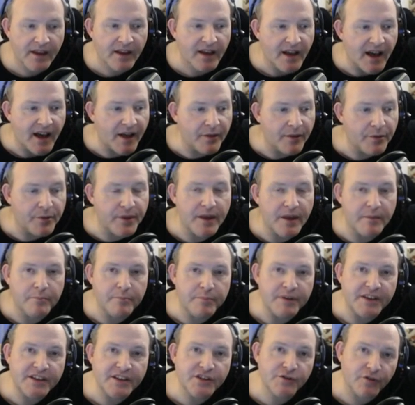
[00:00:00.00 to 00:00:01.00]
And then,
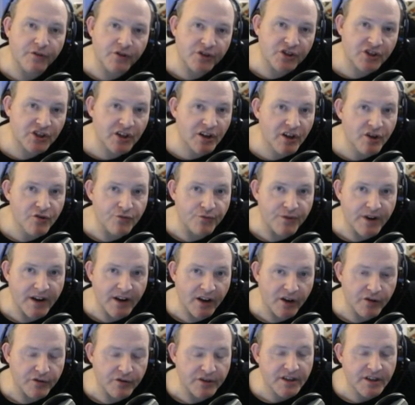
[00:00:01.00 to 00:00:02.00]
because you've got a slow
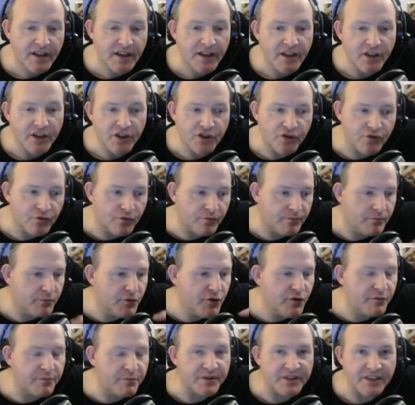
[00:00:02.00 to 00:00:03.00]
reload, you
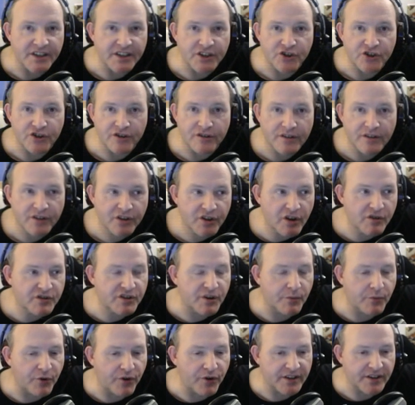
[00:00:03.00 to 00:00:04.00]
move position, go
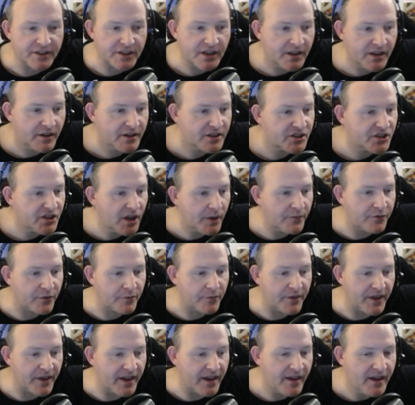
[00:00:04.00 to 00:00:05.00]
somewhere else, snipe
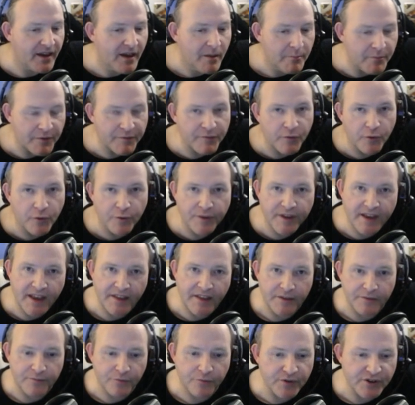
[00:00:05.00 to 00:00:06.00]
from there before they get
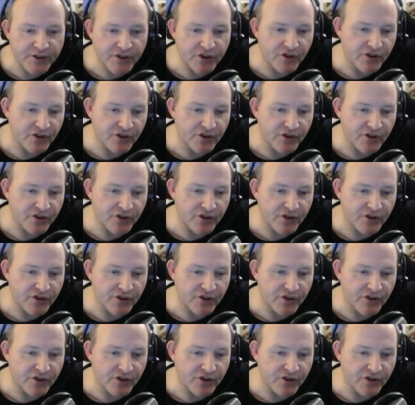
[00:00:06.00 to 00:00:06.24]
the return